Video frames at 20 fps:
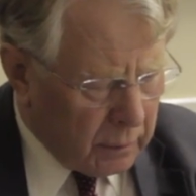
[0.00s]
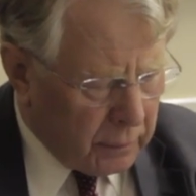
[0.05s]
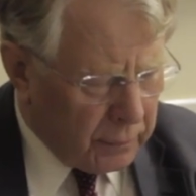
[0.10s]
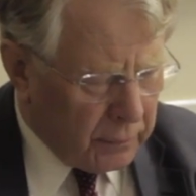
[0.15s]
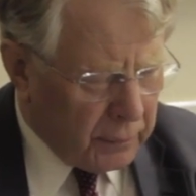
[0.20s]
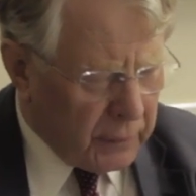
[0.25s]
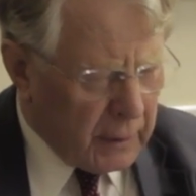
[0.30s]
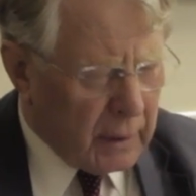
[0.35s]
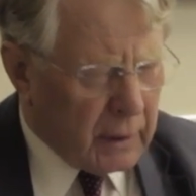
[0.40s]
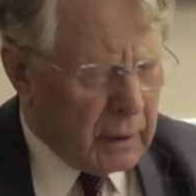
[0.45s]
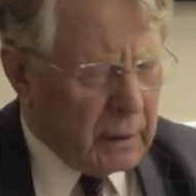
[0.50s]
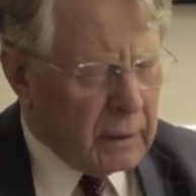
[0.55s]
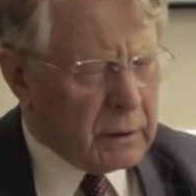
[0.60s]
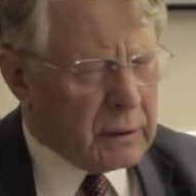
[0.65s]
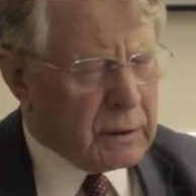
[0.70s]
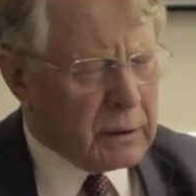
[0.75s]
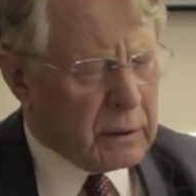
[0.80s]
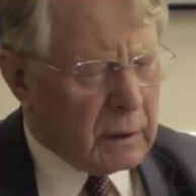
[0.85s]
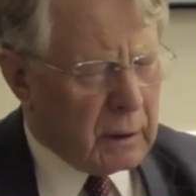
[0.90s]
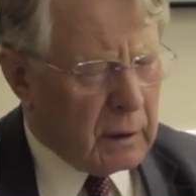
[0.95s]
There
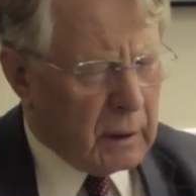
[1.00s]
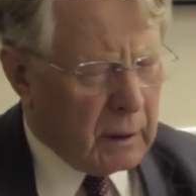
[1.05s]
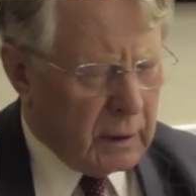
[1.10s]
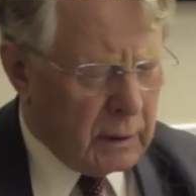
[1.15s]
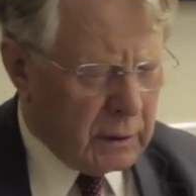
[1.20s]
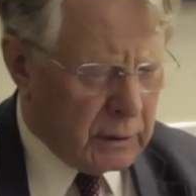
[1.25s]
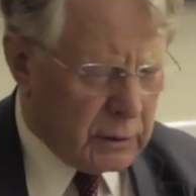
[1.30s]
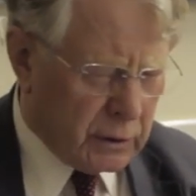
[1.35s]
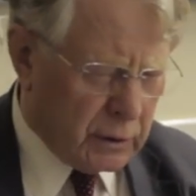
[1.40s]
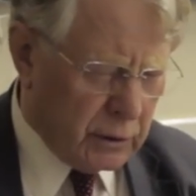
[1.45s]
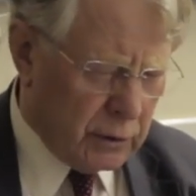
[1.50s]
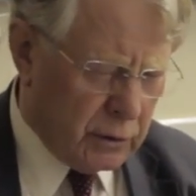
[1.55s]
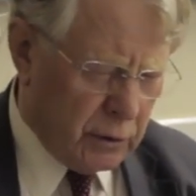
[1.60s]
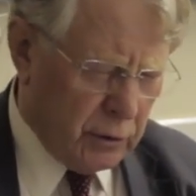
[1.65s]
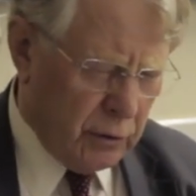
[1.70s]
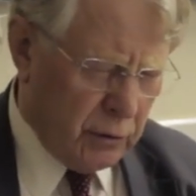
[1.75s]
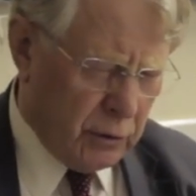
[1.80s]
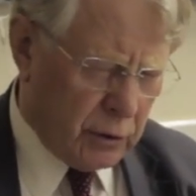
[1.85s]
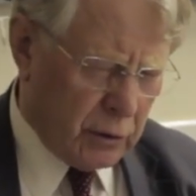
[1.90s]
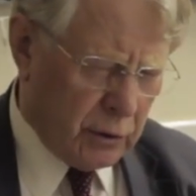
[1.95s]
is an
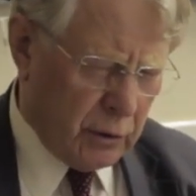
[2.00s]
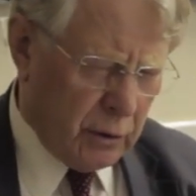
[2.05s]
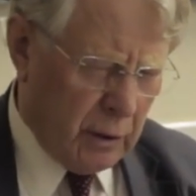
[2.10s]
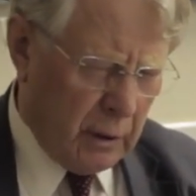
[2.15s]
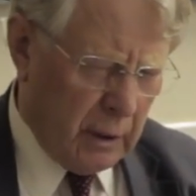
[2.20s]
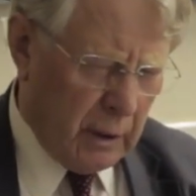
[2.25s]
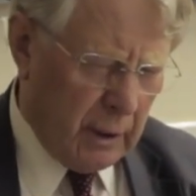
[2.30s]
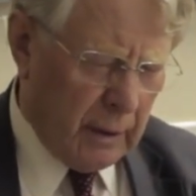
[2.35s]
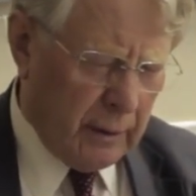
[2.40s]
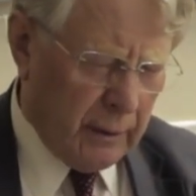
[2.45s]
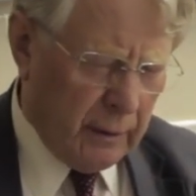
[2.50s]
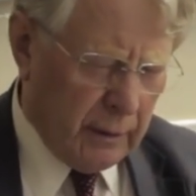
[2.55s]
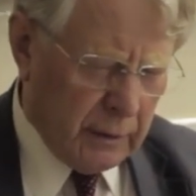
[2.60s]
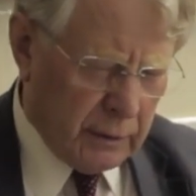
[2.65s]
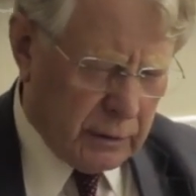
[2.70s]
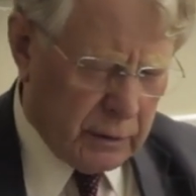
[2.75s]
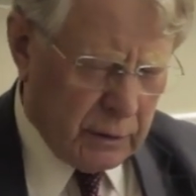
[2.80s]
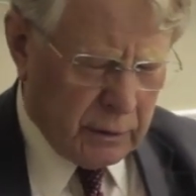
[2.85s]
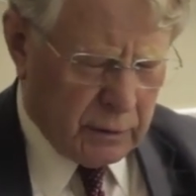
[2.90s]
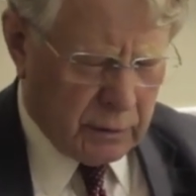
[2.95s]
institution, and
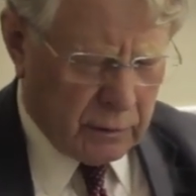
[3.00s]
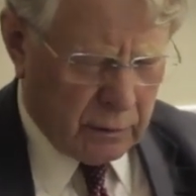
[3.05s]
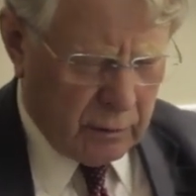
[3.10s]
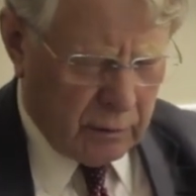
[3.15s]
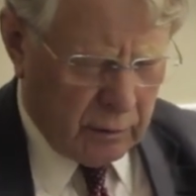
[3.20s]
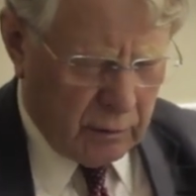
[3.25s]
this is